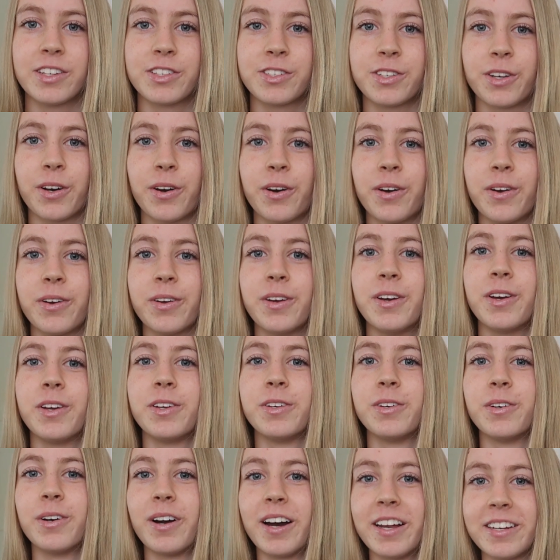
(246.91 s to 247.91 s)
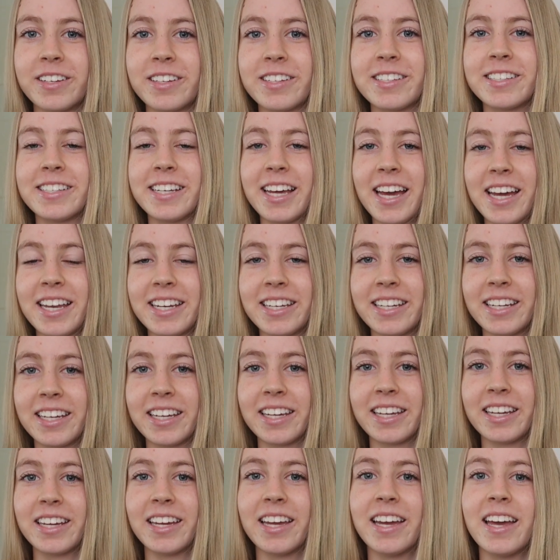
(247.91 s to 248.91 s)
so you're
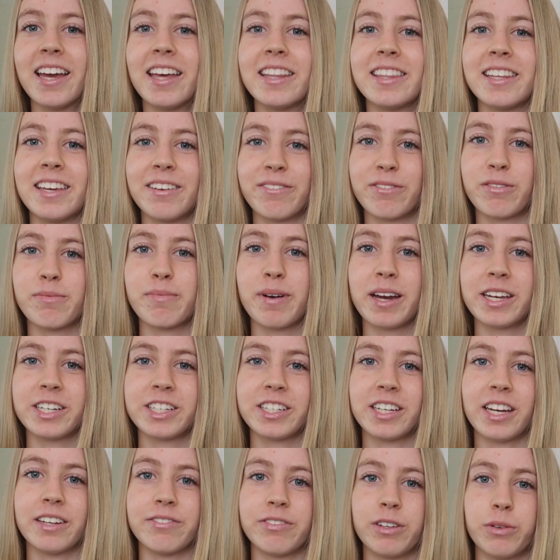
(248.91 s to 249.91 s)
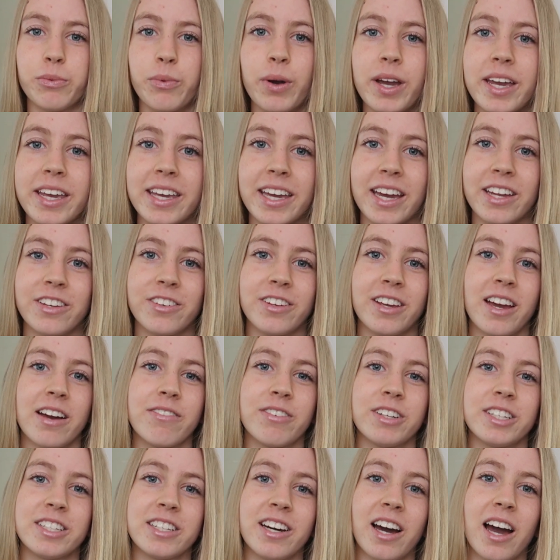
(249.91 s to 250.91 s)
understanding the information every week and you
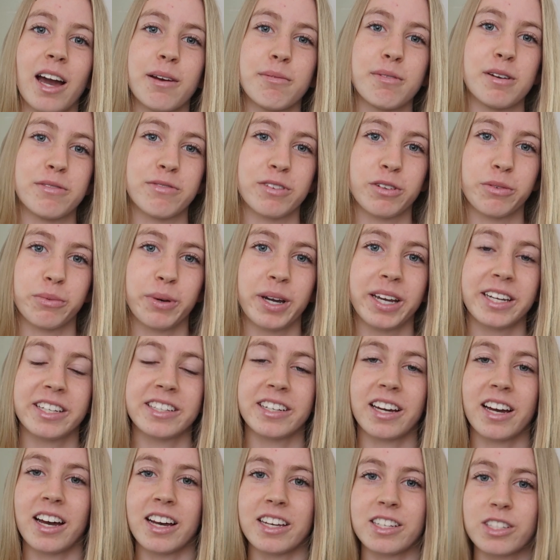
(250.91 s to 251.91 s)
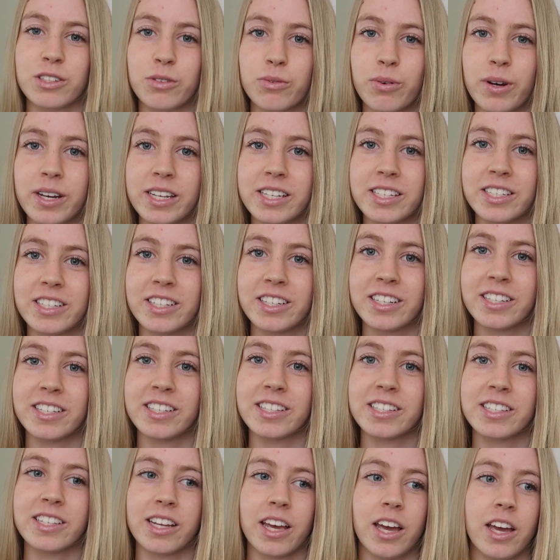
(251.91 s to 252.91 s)
have a time every week to ask
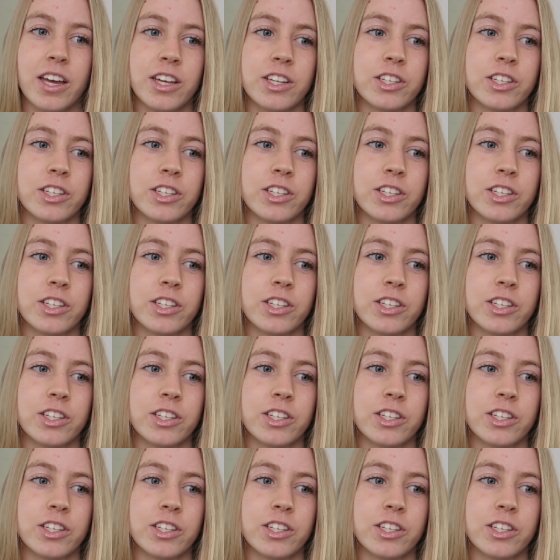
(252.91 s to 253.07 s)
questions.